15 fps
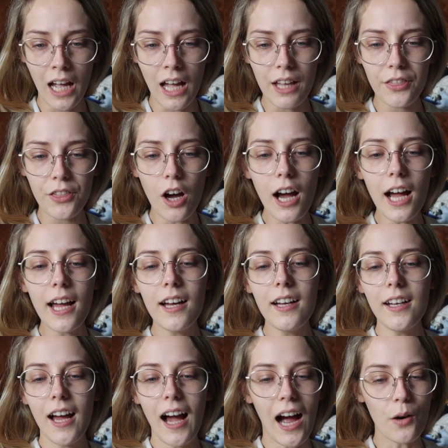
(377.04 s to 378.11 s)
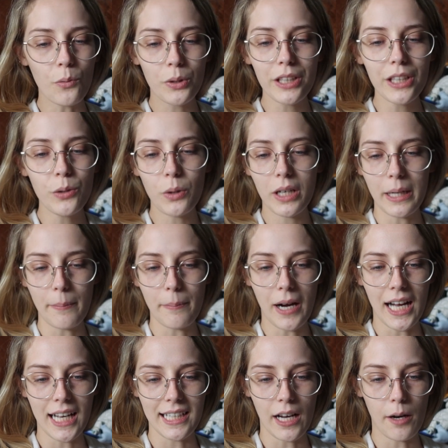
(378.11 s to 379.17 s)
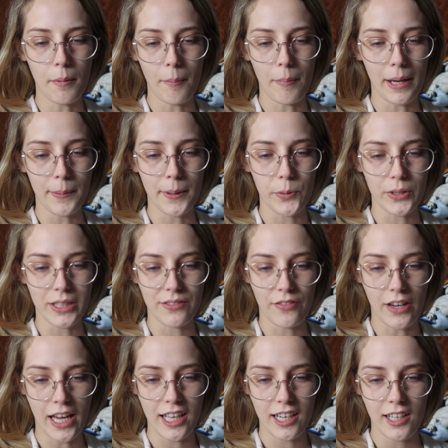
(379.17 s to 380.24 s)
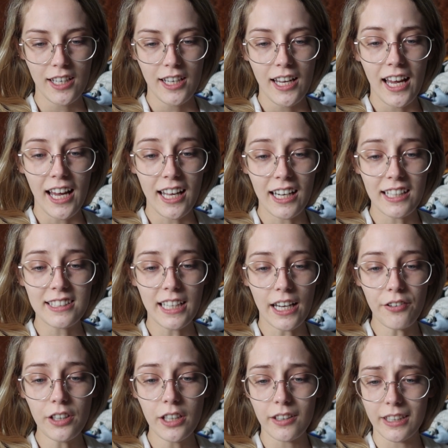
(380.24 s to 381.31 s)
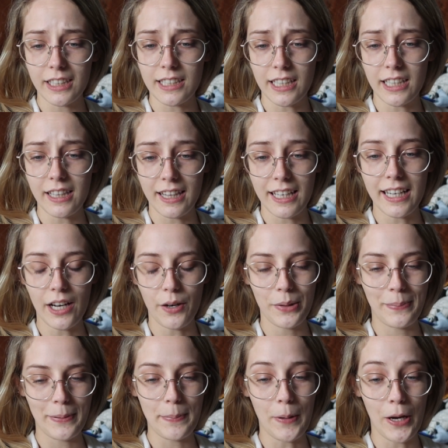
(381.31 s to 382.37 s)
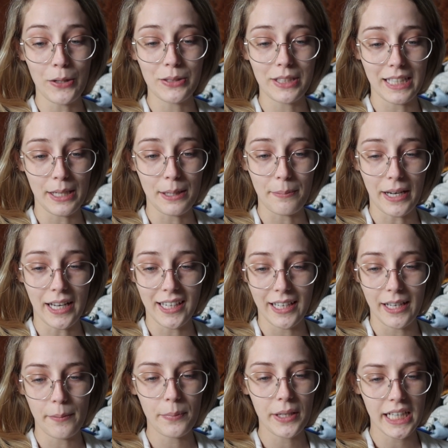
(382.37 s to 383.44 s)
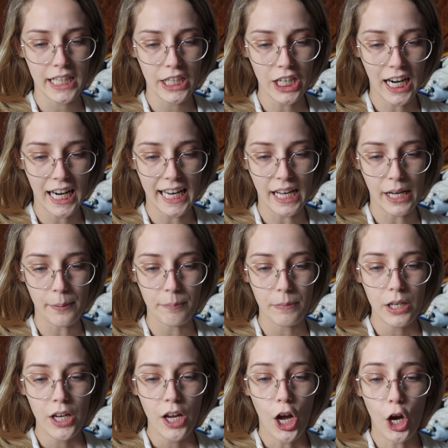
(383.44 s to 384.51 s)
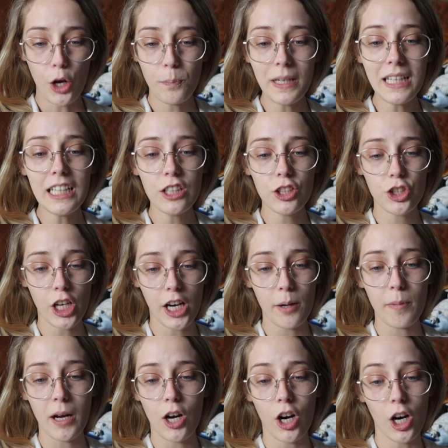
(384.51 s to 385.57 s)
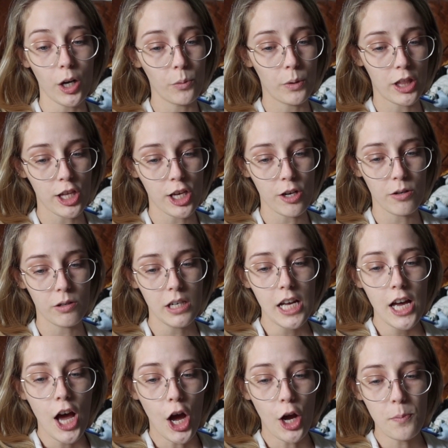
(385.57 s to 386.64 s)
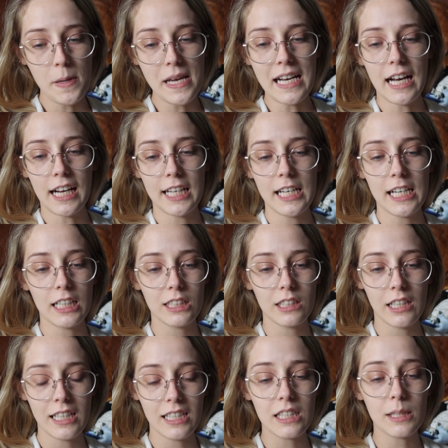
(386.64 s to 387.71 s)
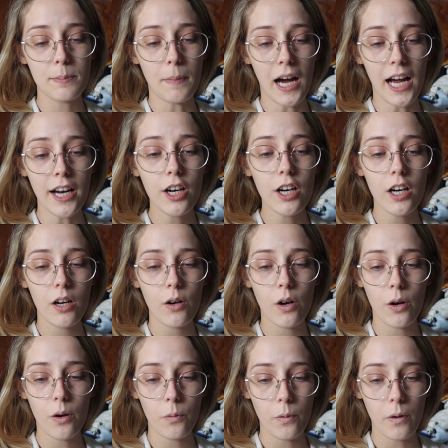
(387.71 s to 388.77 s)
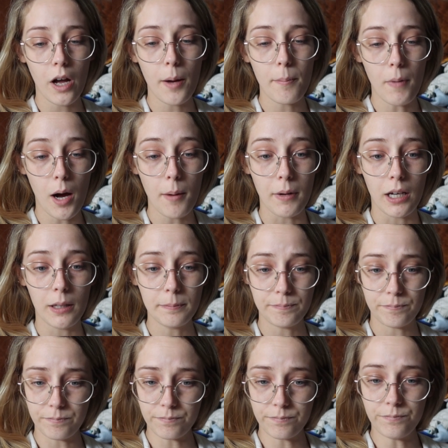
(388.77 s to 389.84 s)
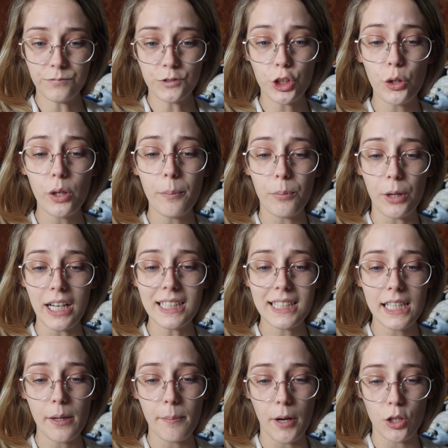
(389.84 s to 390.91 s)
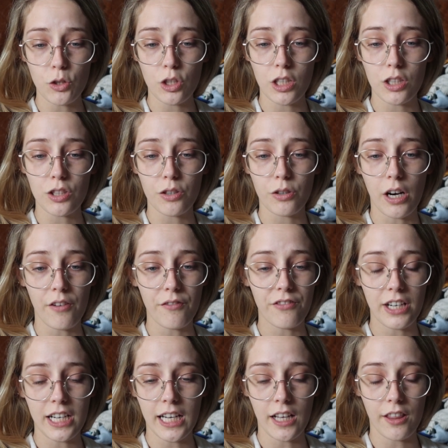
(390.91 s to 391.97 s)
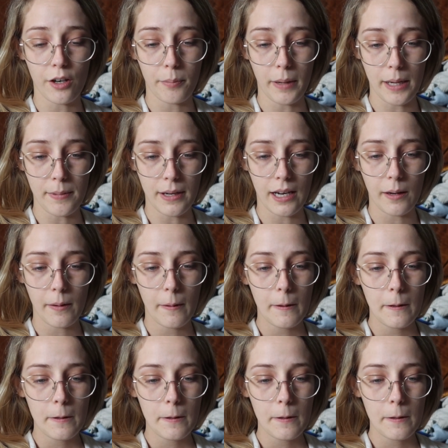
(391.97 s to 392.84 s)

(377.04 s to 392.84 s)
I thought I really wouldn't mind how my baby was fed, and I definitely didn't think I would be posting about it. But here I am, hoping to share my heart with you, hoping I can inspire a mama to embrace the emotions around feeding their baby.